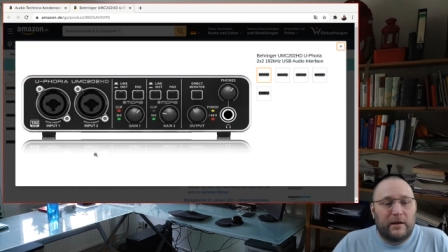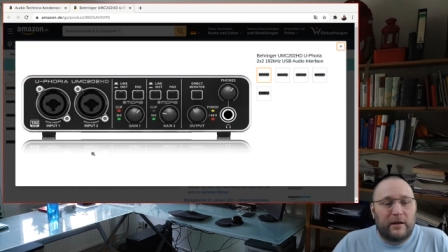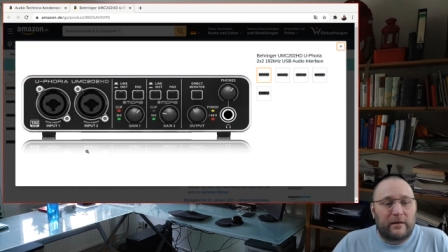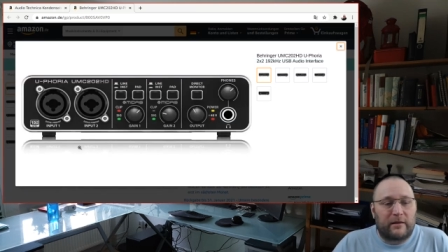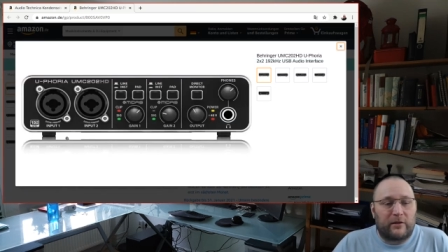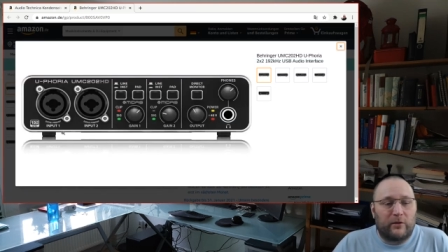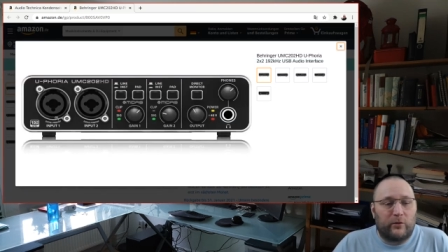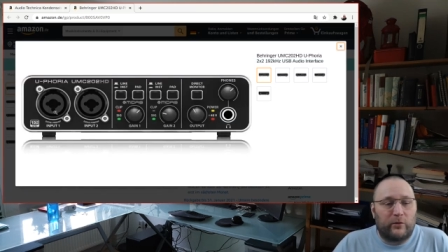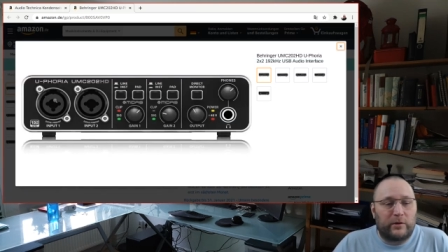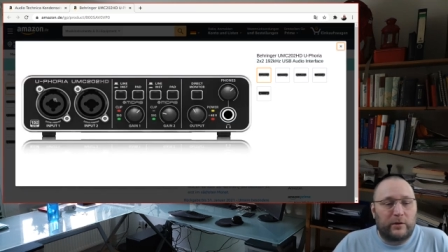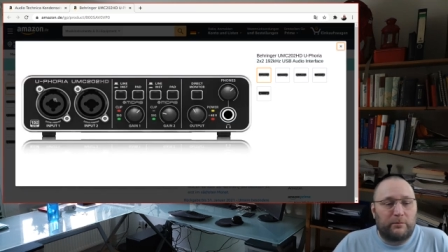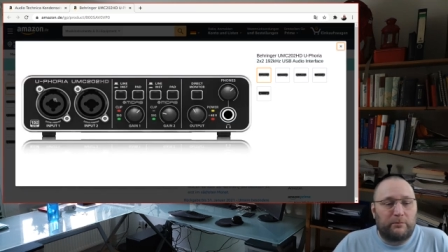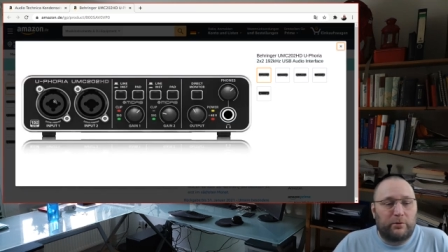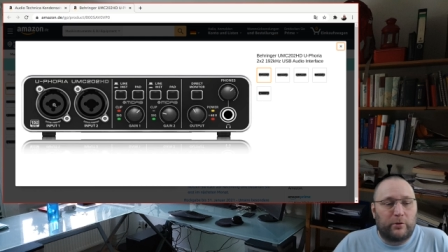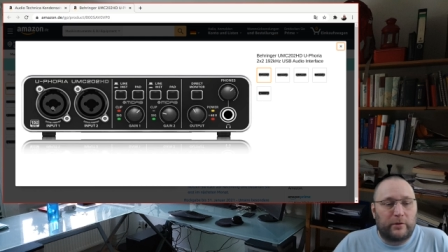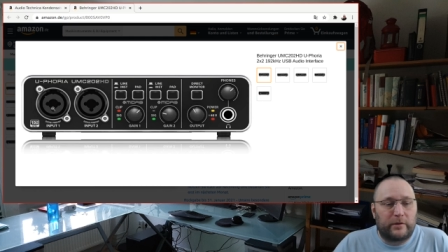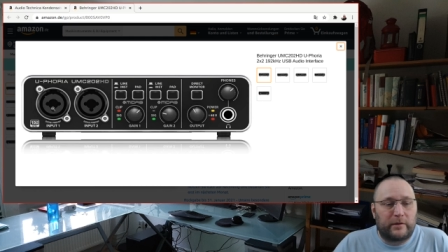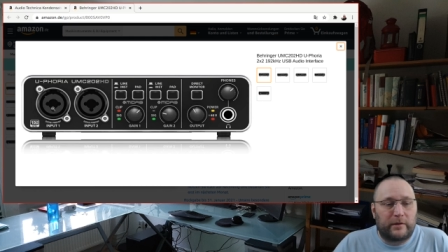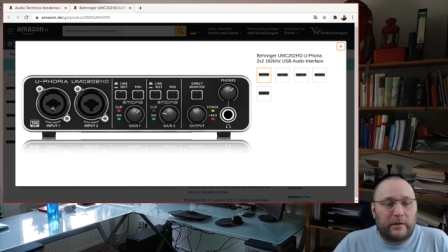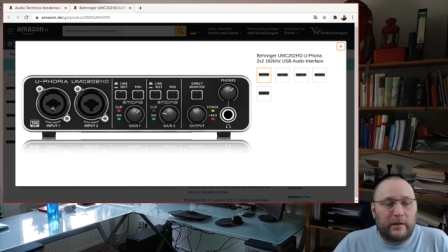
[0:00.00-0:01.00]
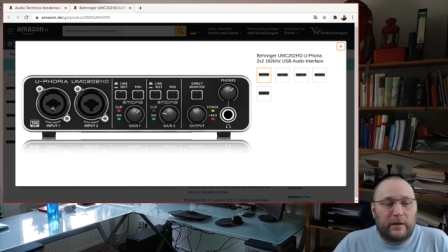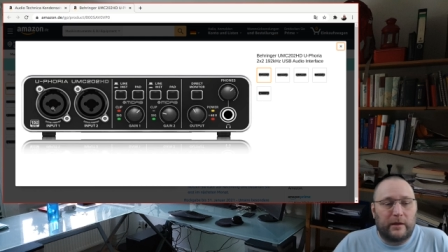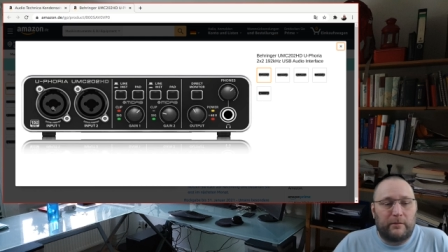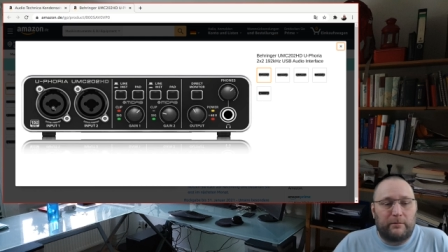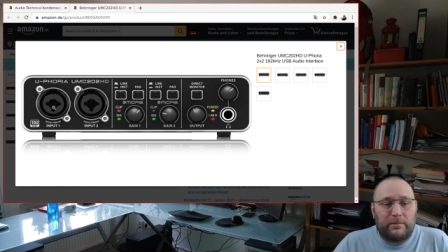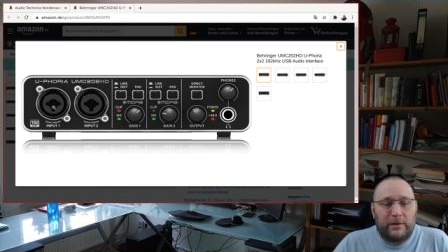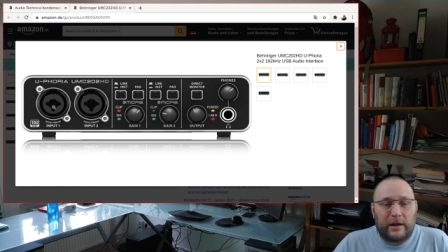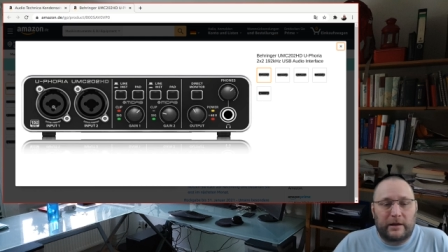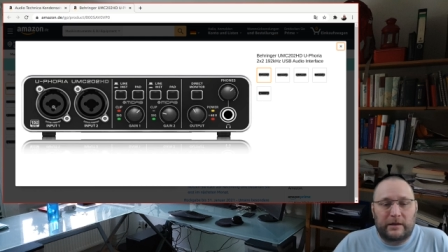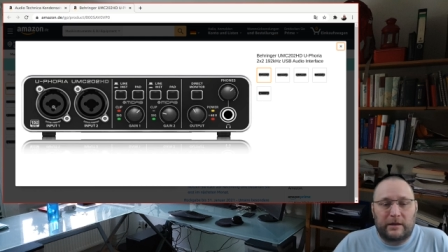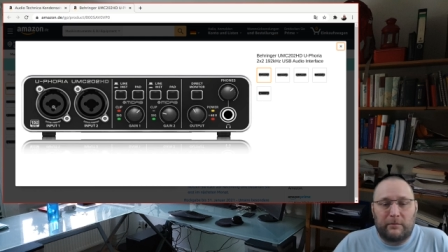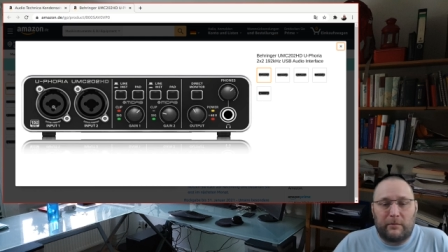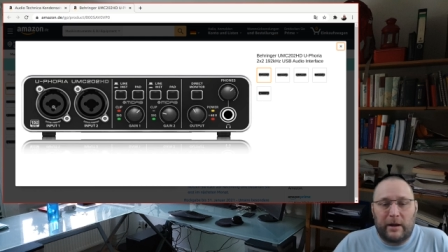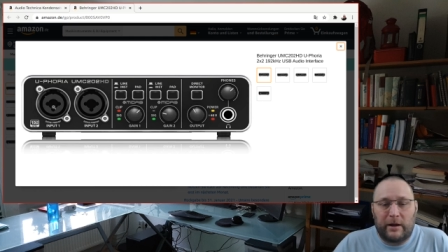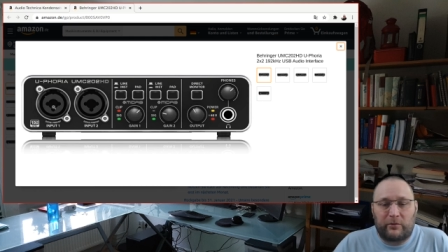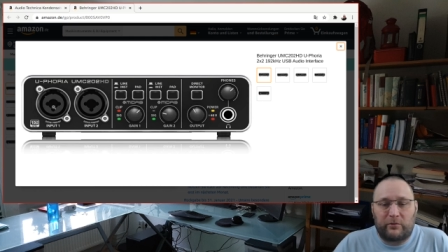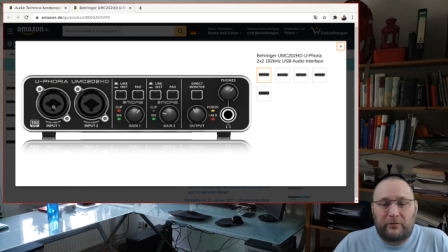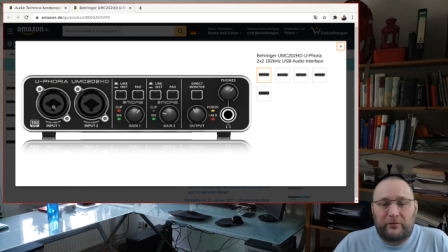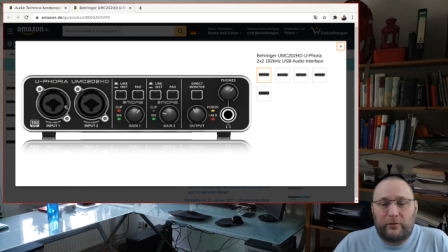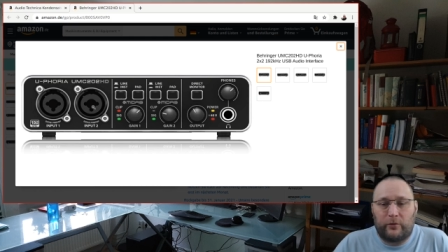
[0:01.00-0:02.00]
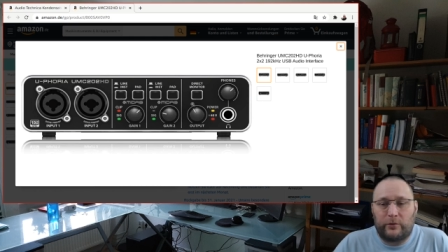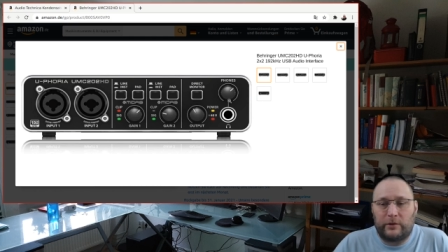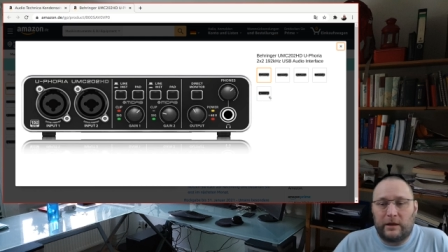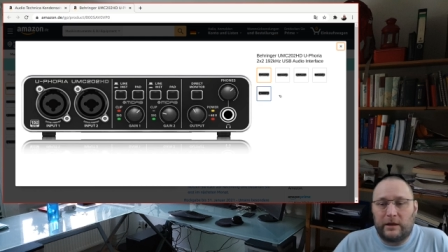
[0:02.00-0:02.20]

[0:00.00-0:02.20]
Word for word: So you put the plug the microphone